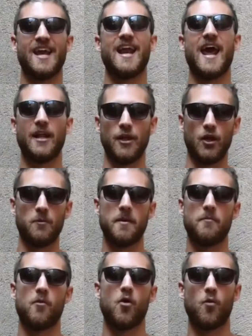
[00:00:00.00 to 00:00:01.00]
and had a little
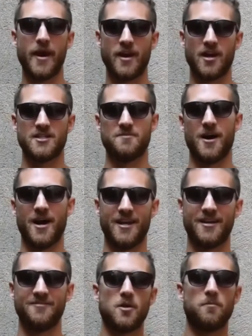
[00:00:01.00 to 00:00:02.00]
bit more weight on his body.
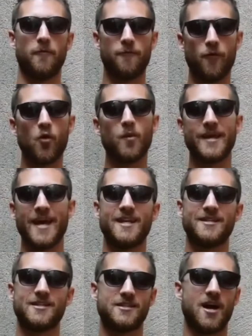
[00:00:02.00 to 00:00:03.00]
So before we get
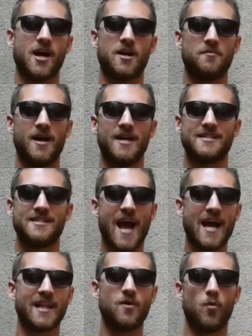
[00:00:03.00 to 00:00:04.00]
into talking about
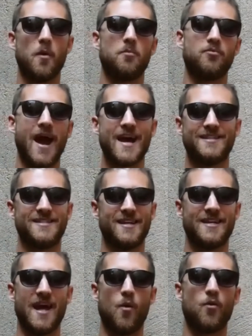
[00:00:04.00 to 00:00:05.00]
exactly what Brad
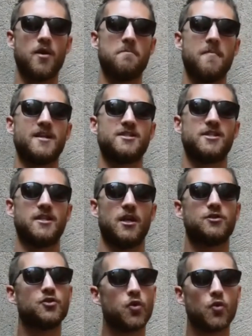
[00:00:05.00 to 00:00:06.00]
did, I want to mention a
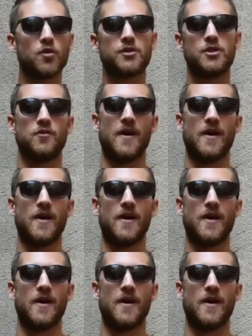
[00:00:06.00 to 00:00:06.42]
tool to you